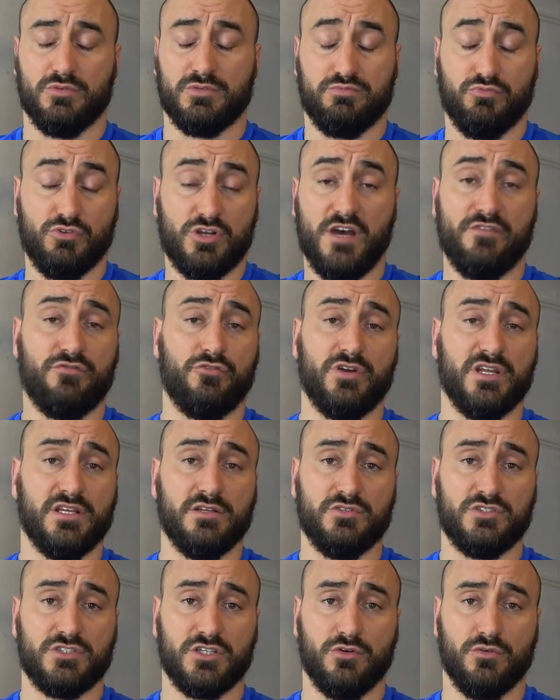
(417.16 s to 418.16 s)
recovery.
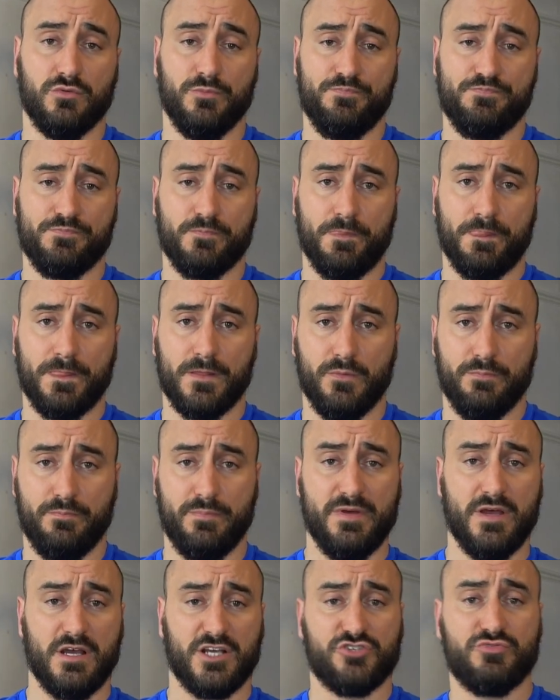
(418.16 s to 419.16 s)
So
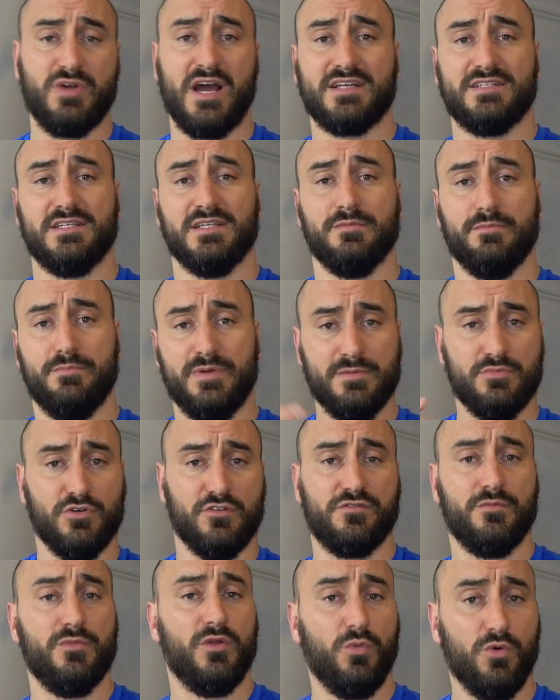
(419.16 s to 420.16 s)
extracting people
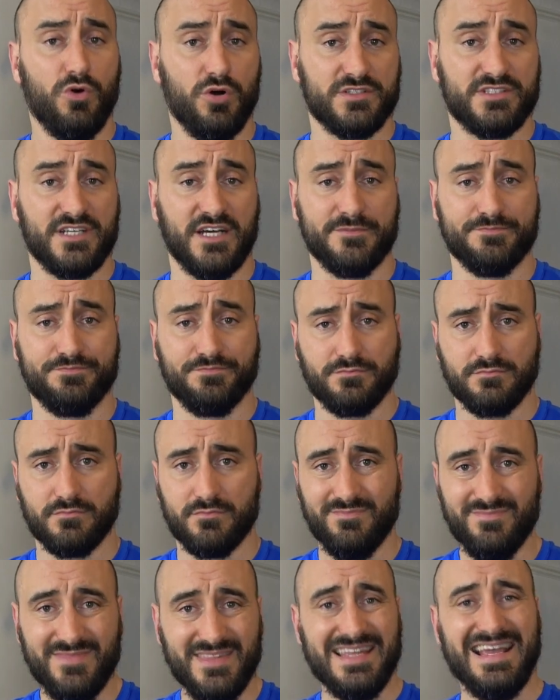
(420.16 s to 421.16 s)
from the water
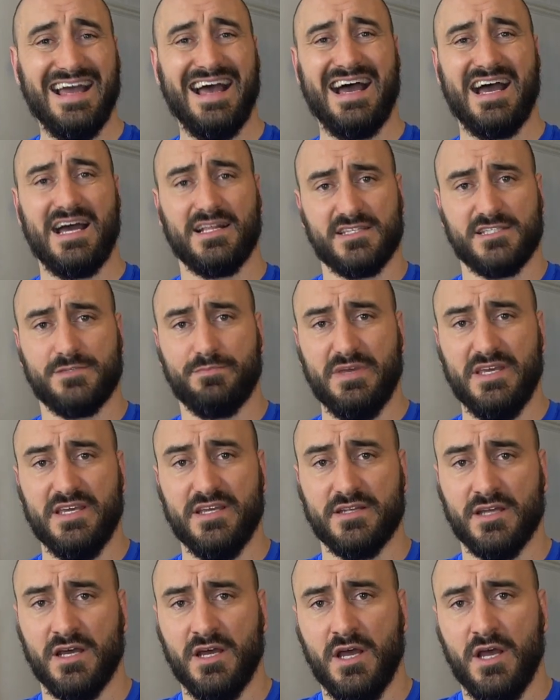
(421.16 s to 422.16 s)
at
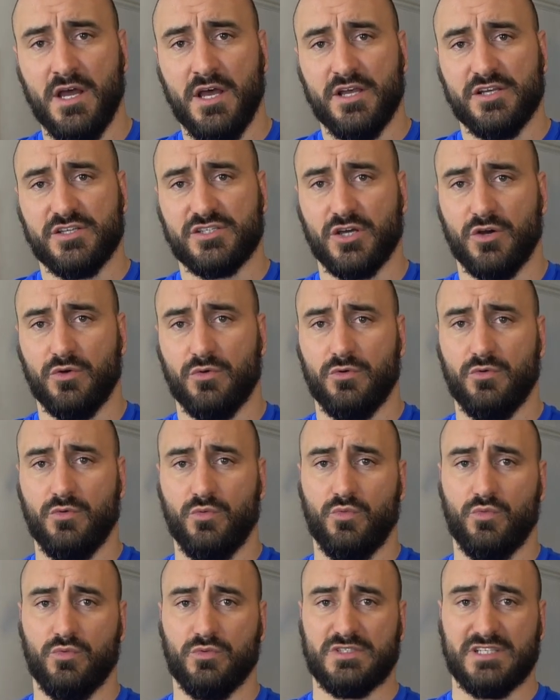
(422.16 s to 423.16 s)
speed. So
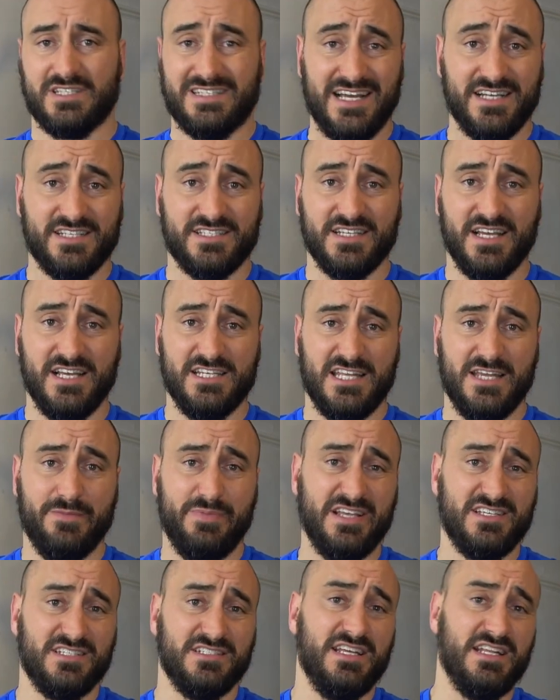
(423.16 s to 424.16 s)
to test this, they
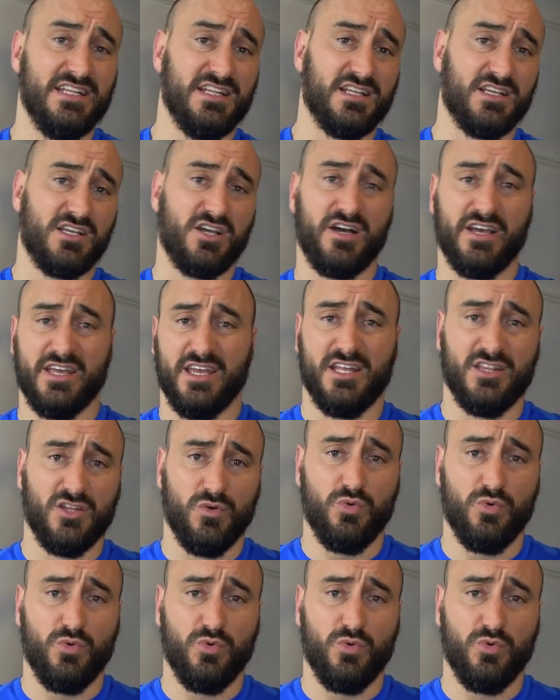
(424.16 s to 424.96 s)
basically needed a guy in the